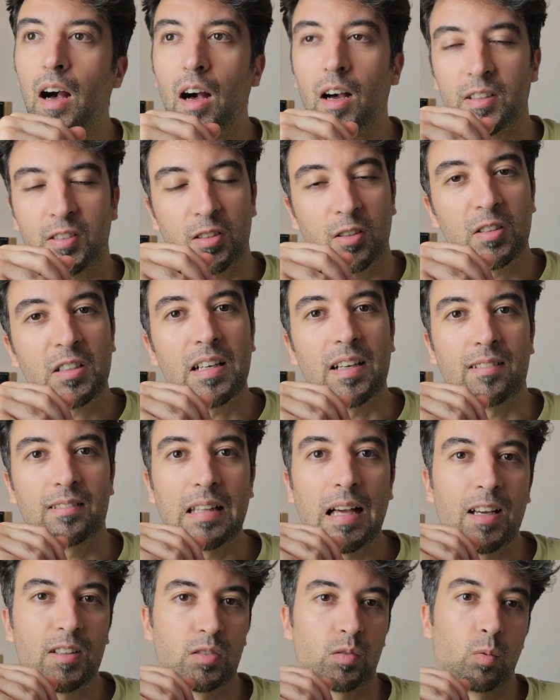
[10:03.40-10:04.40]
So yeah,
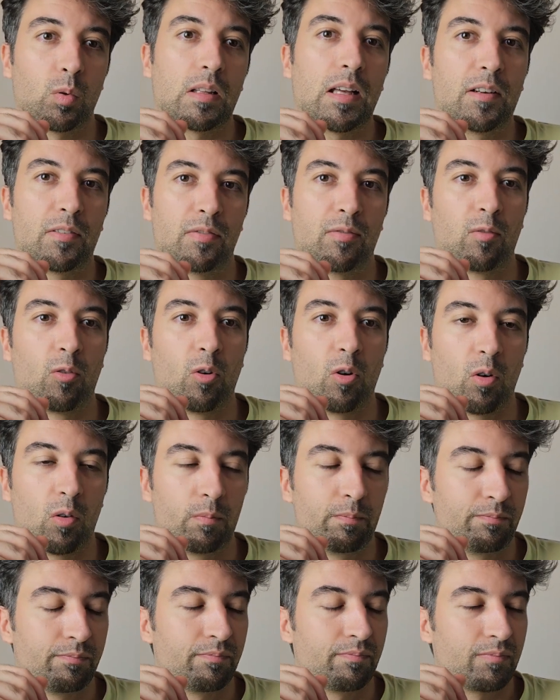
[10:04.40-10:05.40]
that's what I thought
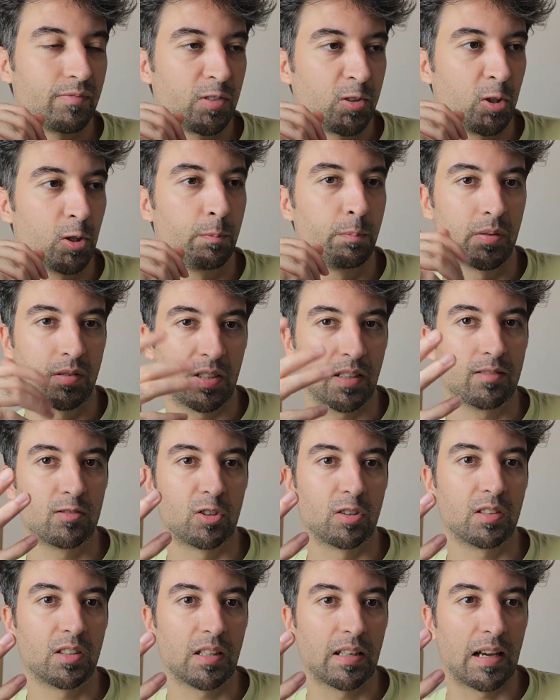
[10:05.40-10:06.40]
could
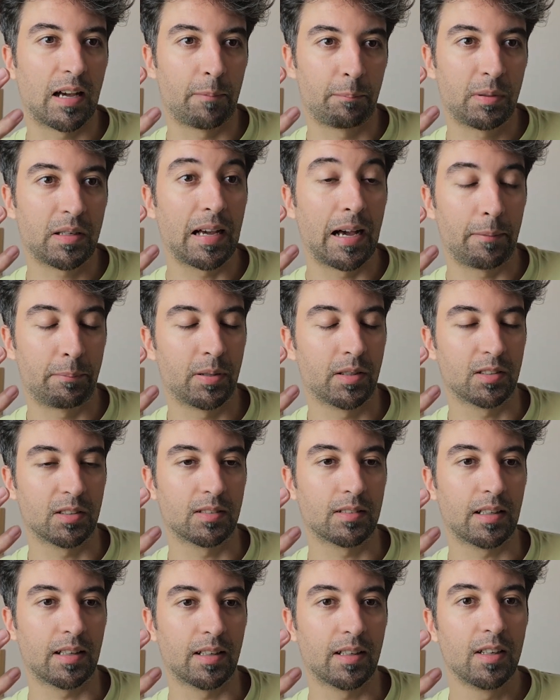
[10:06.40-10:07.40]
potentially be happening
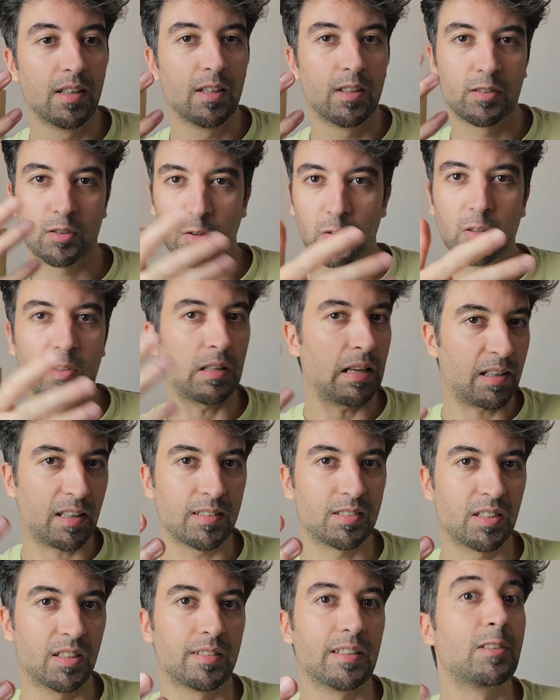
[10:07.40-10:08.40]
there. So like I
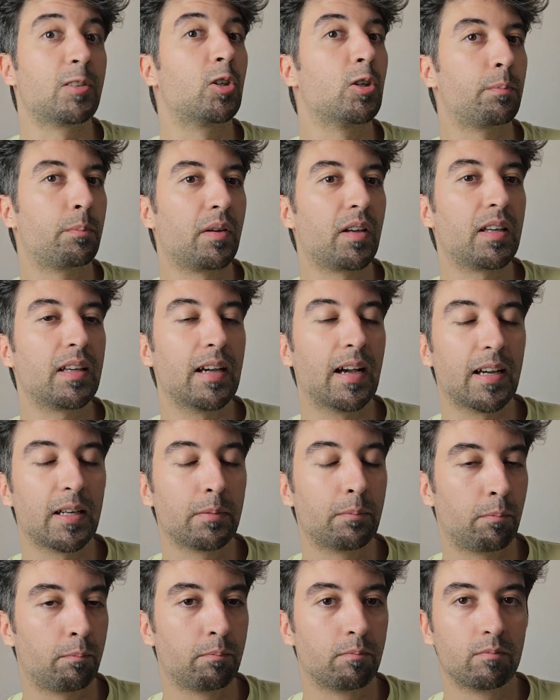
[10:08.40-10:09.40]
said, it could be
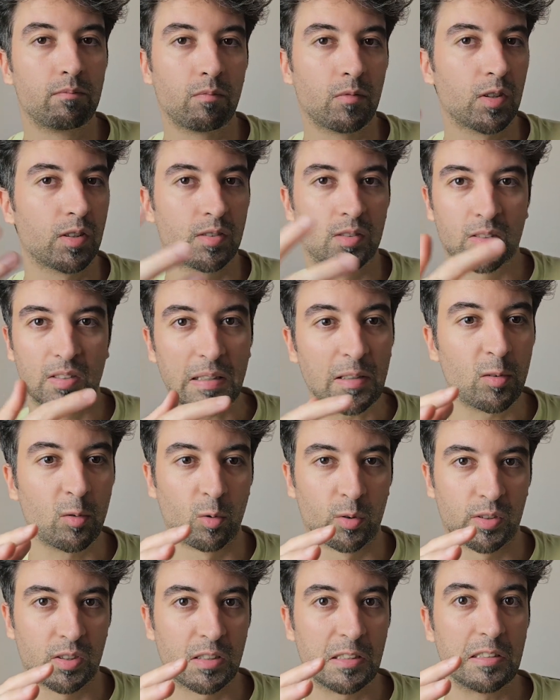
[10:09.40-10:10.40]
a single
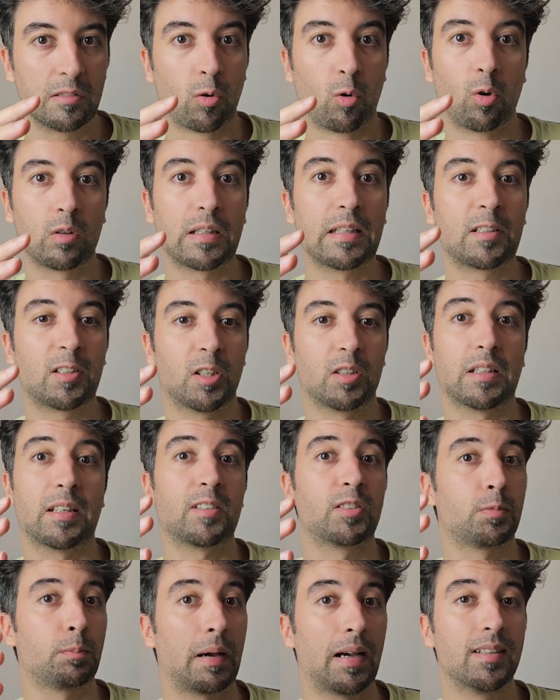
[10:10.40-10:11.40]
scene, or they could
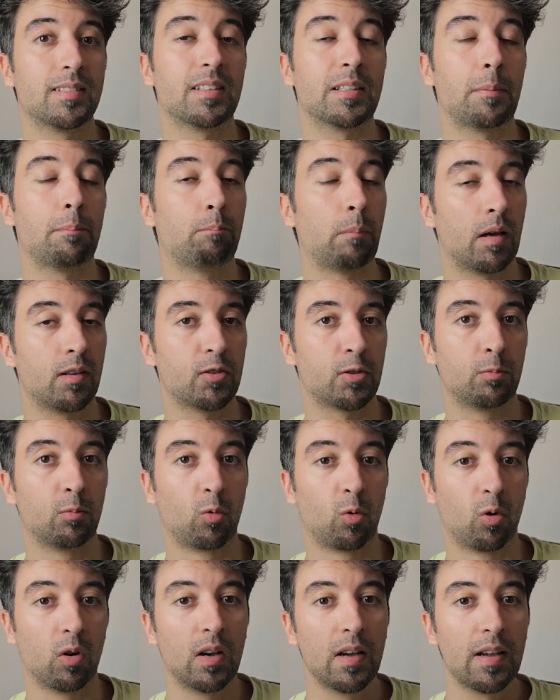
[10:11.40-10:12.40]
expand it much
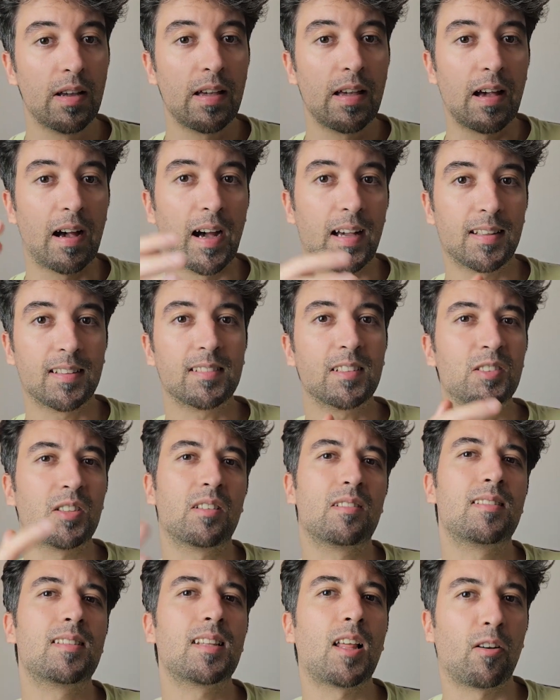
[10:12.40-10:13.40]
more. And then there's
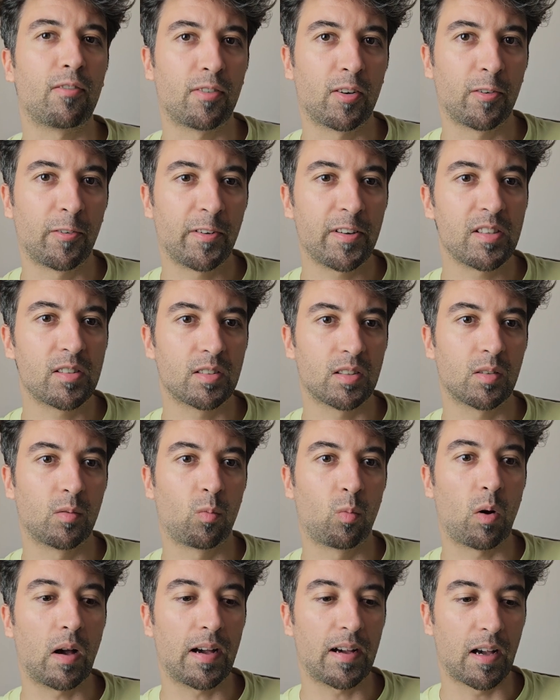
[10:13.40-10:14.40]
another reason
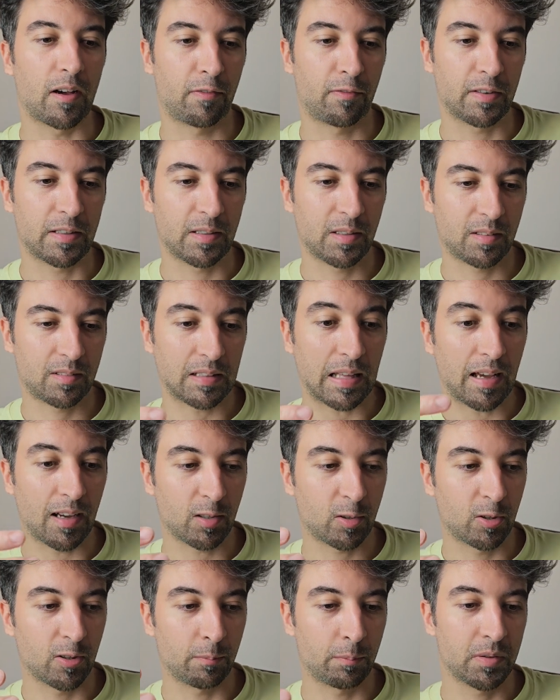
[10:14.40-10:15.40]
why I think that
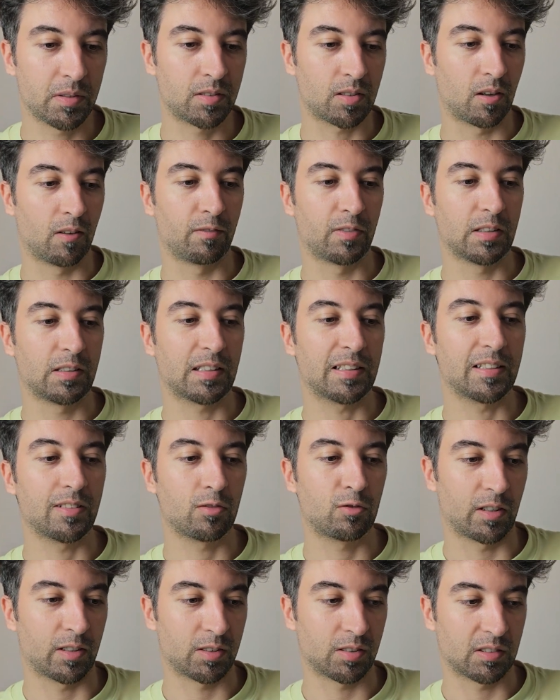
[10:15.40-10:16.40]
could be something
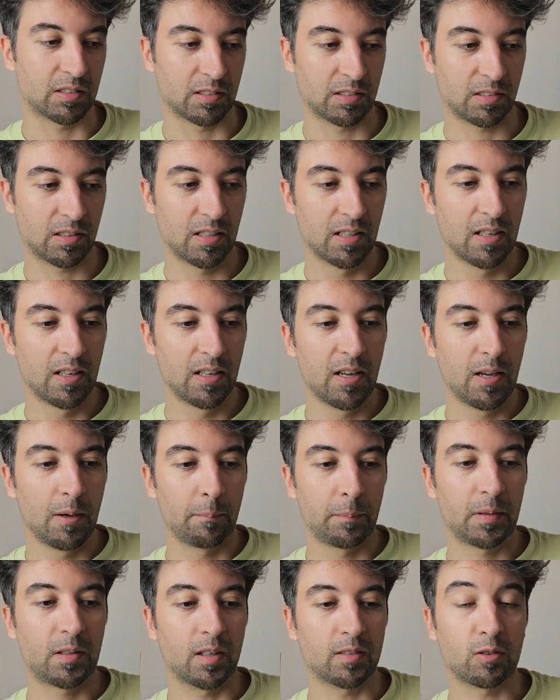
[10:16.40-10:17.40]
interesting.
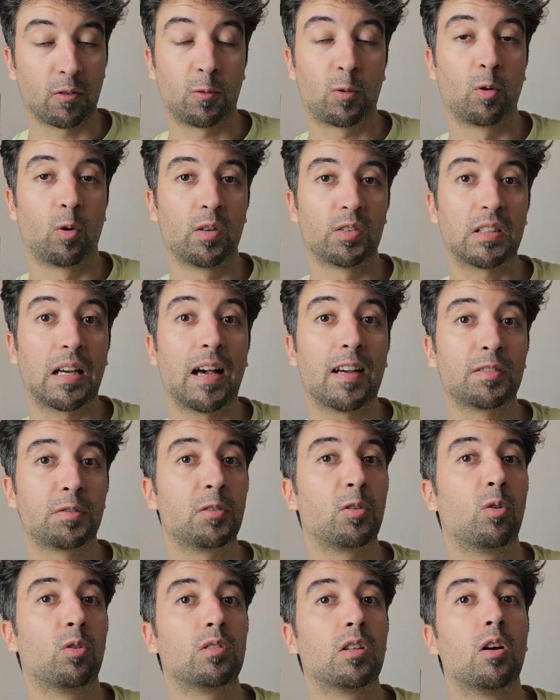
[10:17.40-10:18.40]
Because of course, as
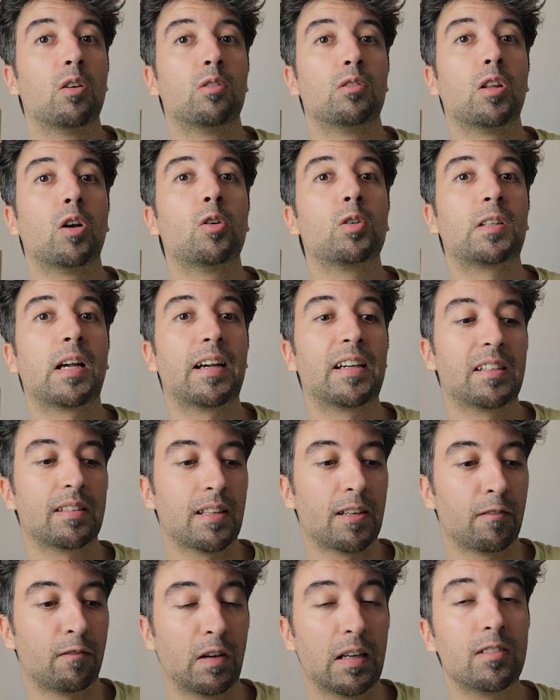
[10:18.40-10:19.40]
we all know, Logain
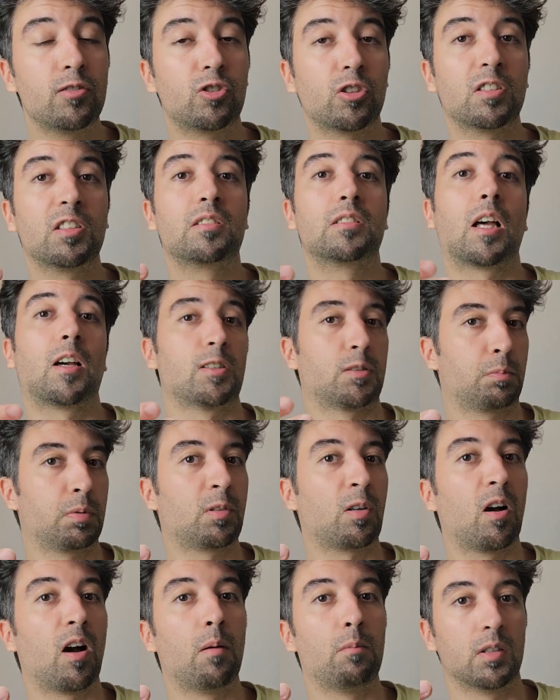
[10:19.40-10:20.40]
eventually does
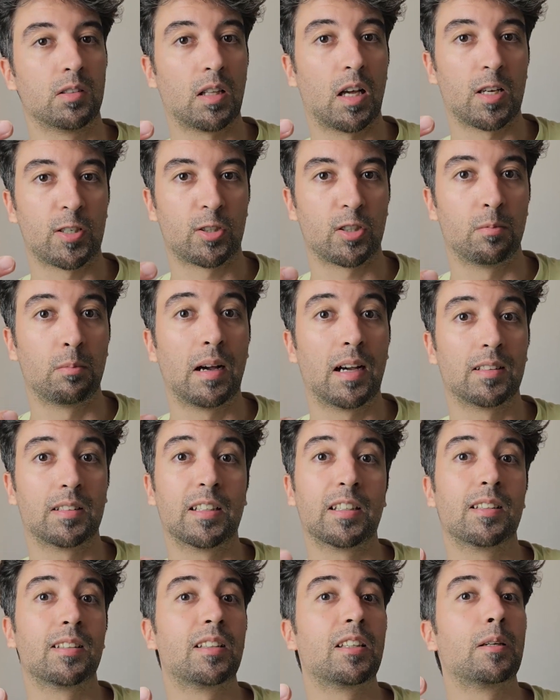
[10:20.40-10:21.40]
become an Usher Man
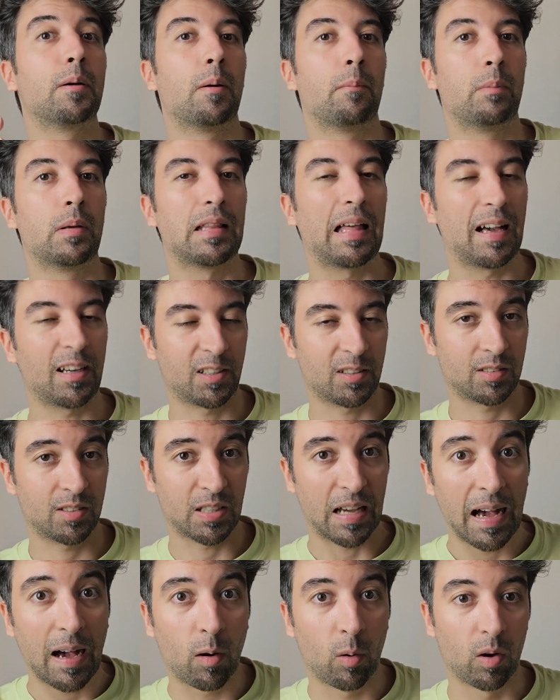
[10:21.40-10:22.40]
in the Black
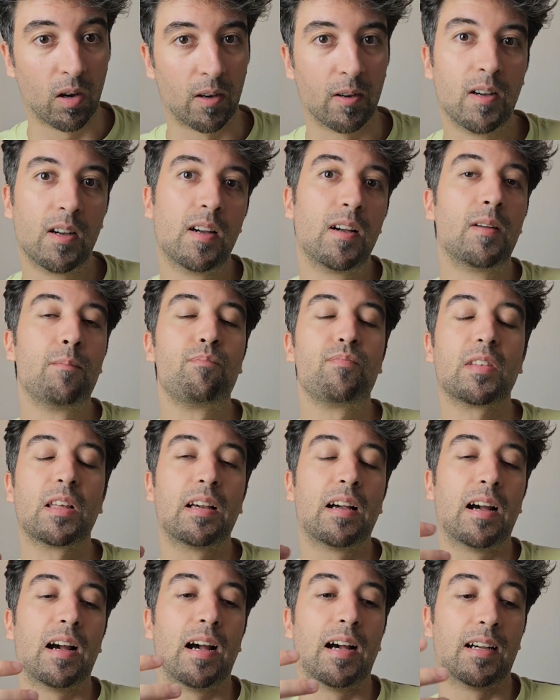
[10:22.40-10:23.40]
Tower.
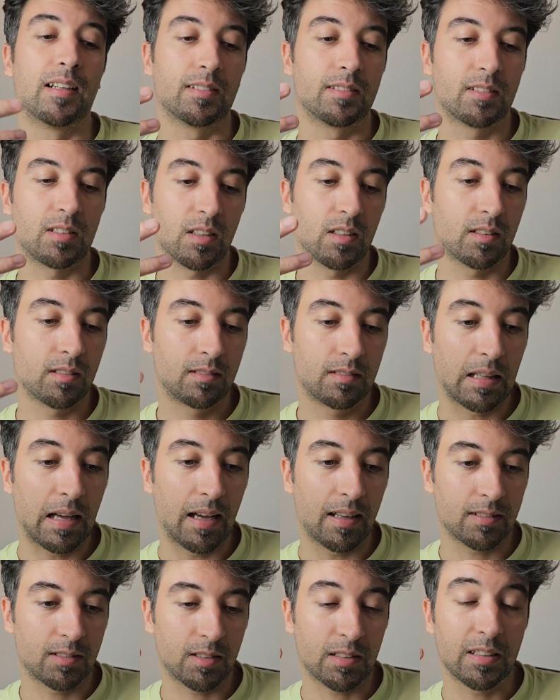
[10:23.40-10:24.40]
And
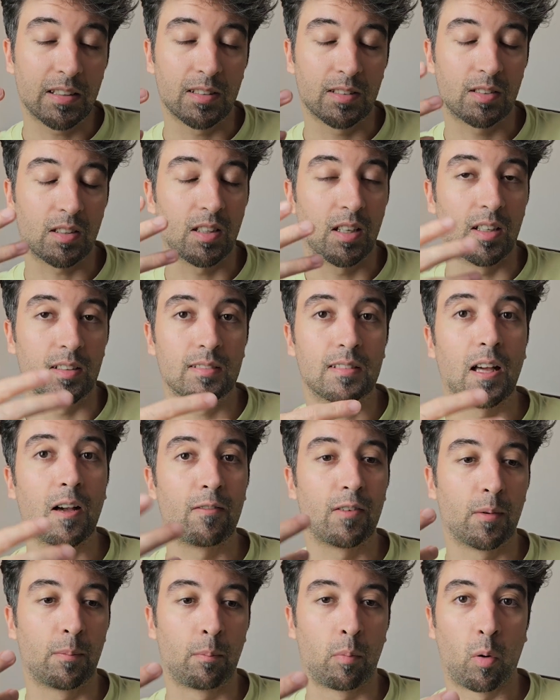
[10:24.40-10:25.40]
that is
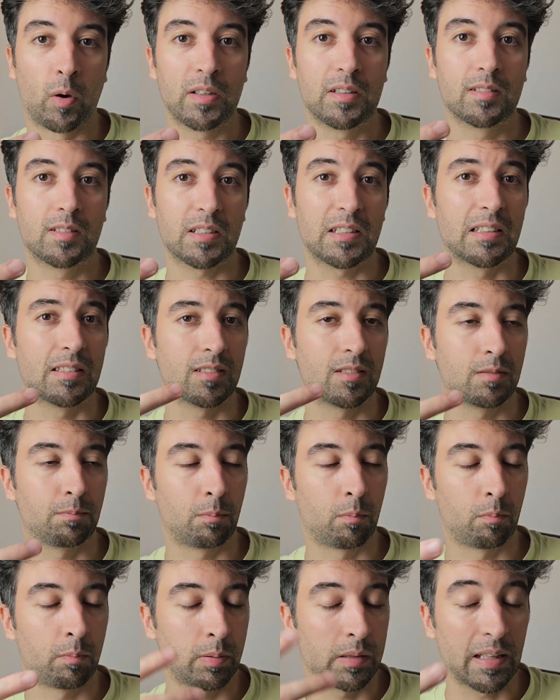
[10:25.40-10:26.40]
another point in
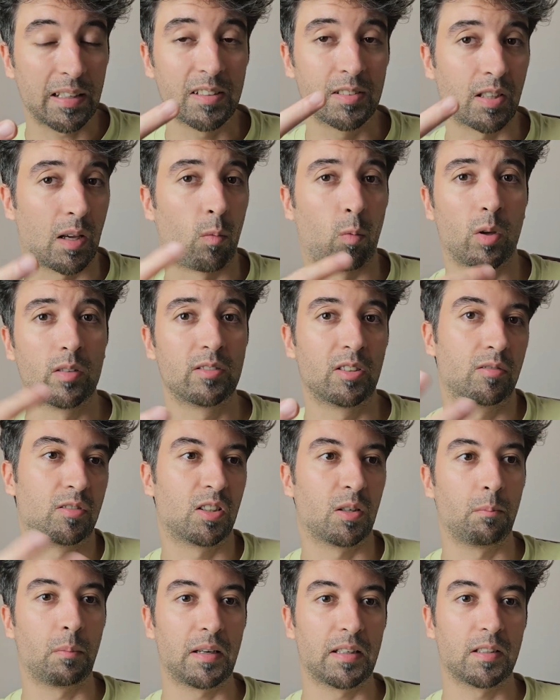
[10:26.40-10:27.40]
place I wanted
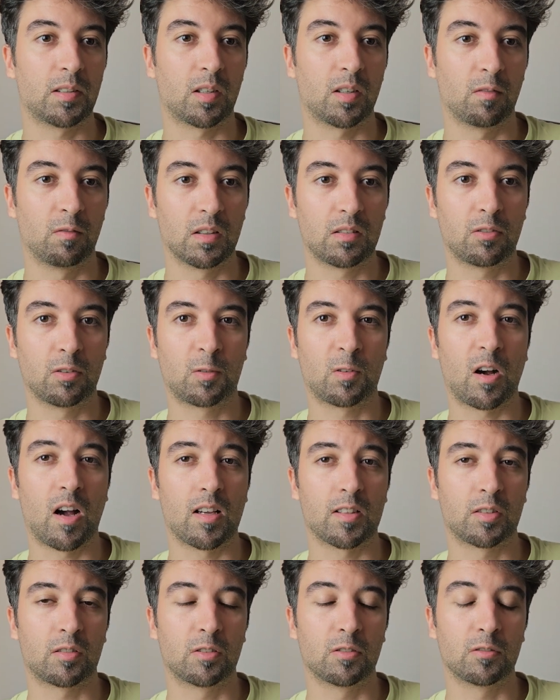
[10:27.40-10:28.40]
to make with
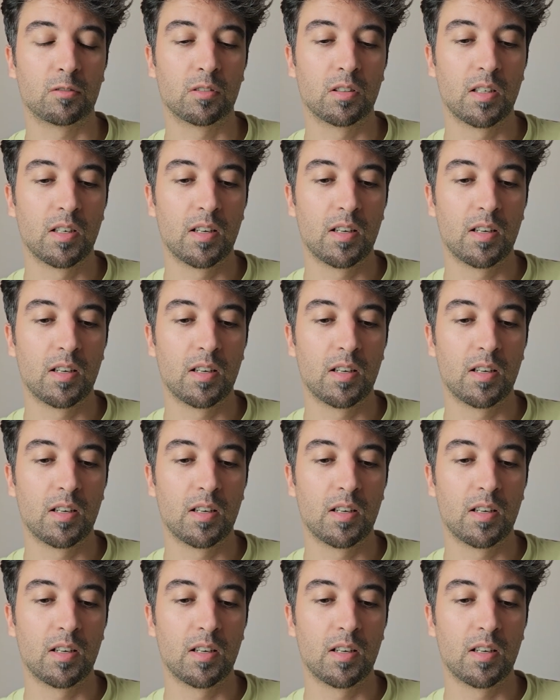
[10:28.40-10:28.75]
regards to